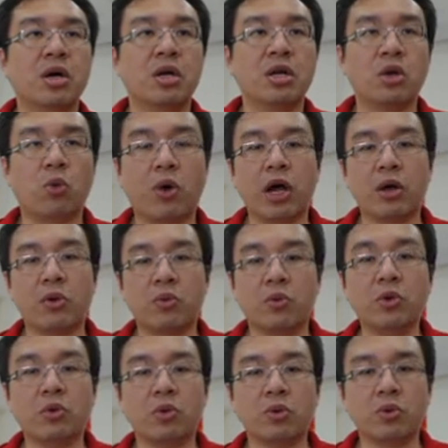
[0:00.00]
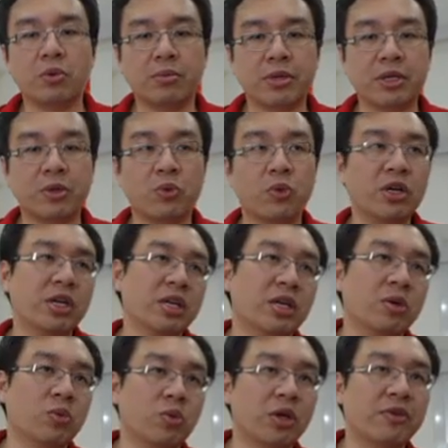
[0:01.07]
the white will be winning
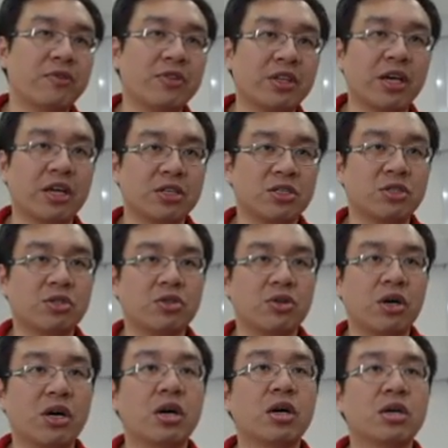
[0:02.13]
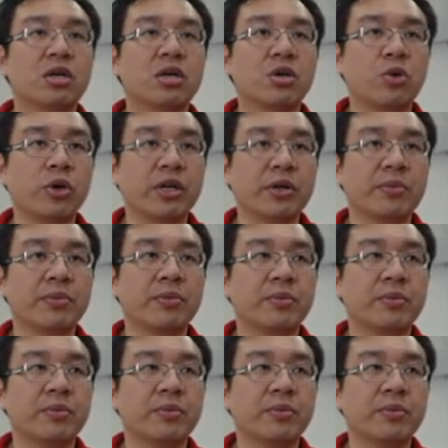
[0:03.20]
with the extra queen.